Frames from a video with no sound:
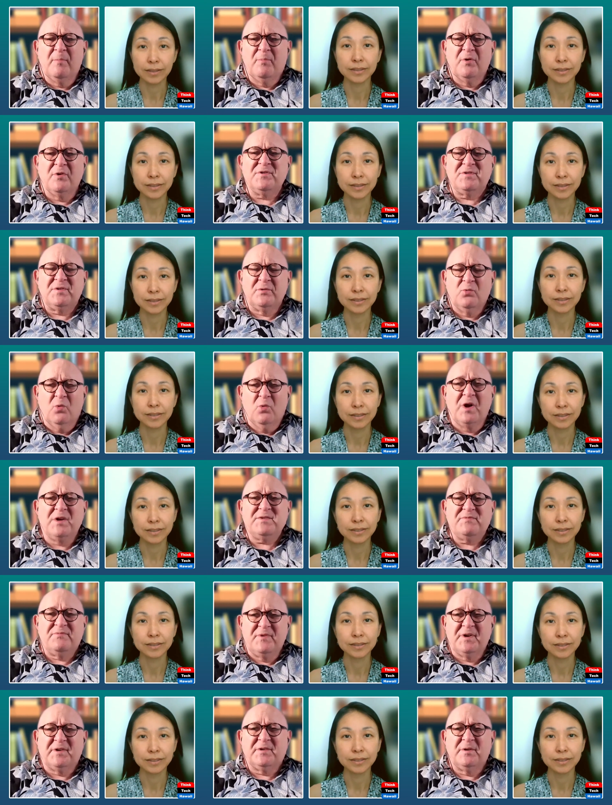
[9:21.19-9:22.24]
Speaker 1: person was
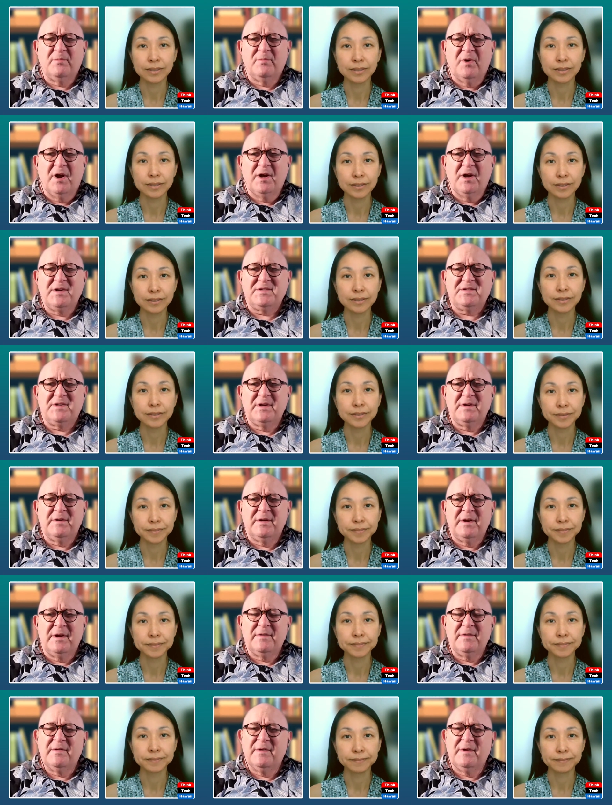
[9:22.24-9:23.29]
victimized
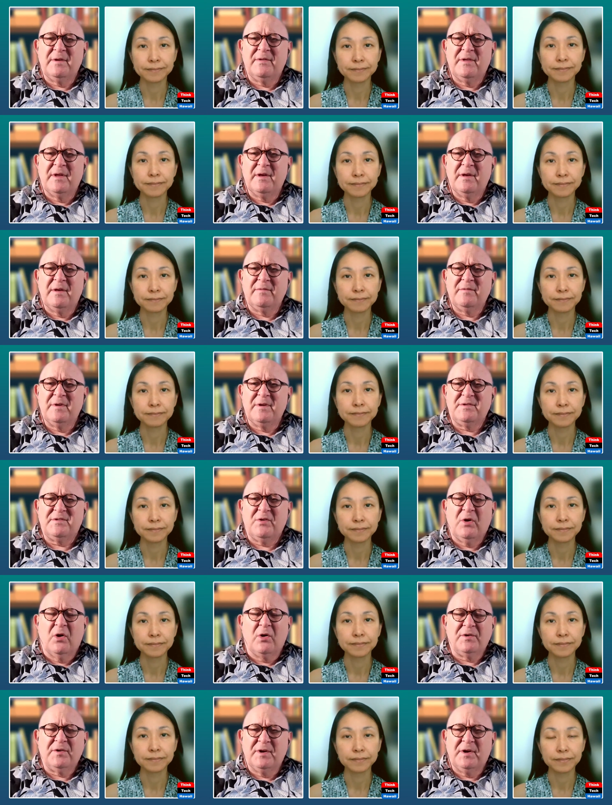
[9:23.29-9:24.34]
and it's
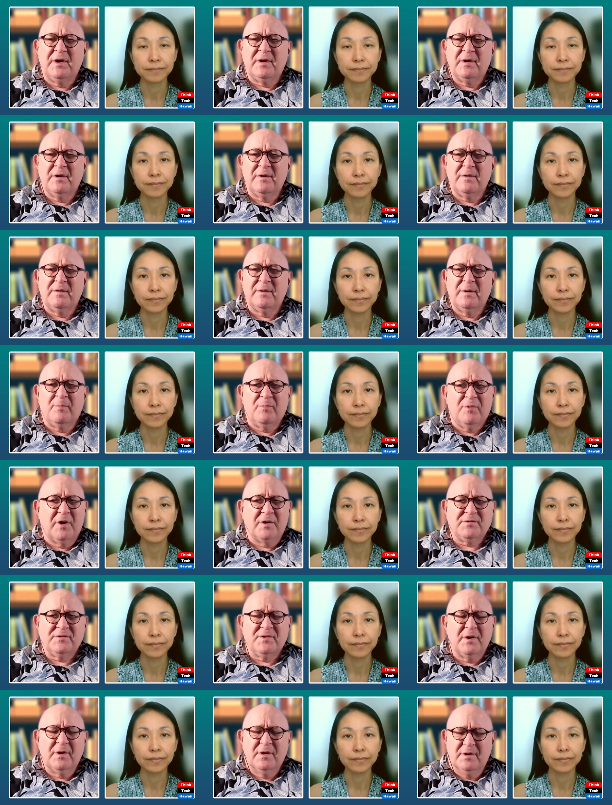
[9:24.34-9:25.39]
hard to get a
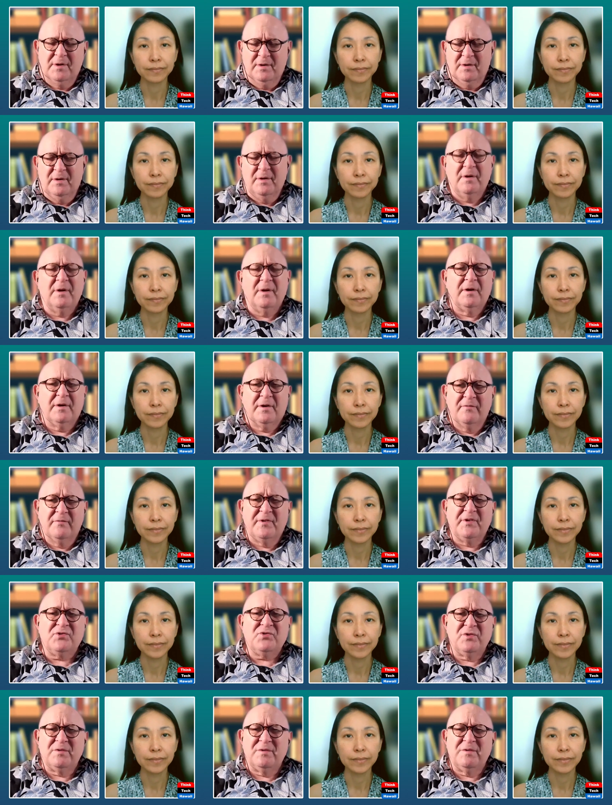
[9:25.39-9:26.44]

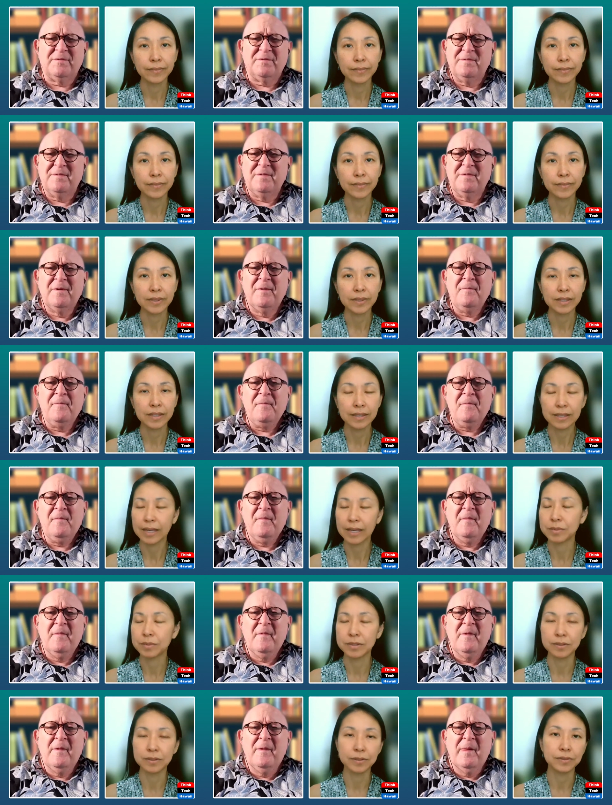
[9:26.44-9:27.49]
conviction.
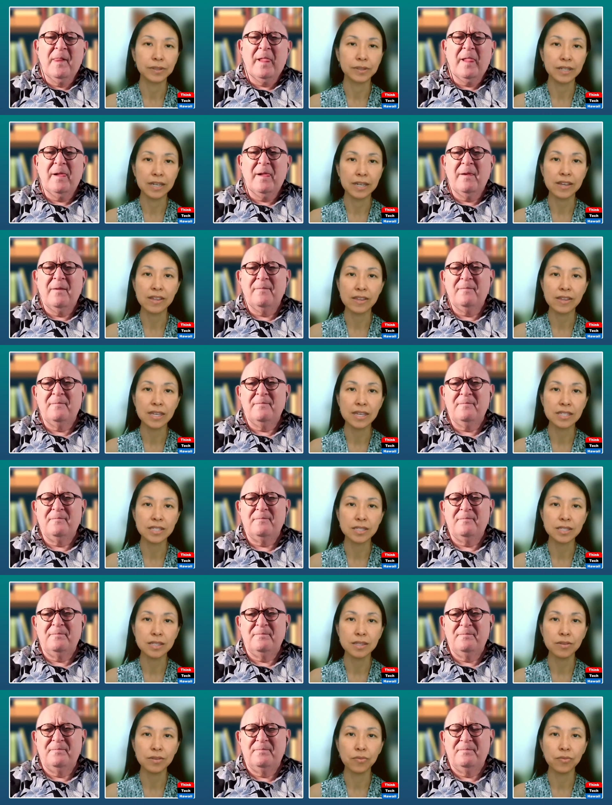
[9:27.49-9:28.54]
Speaker 2: Absolutely, and that's
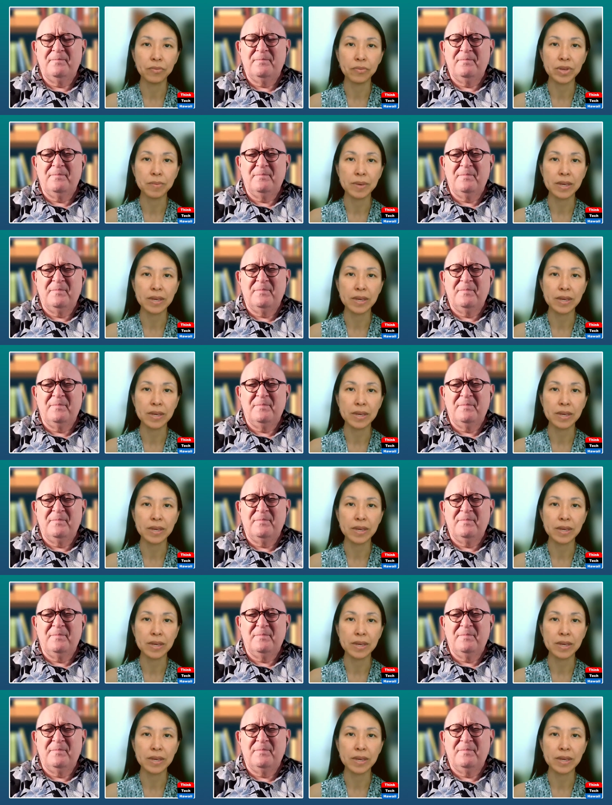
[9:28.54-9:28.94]
what we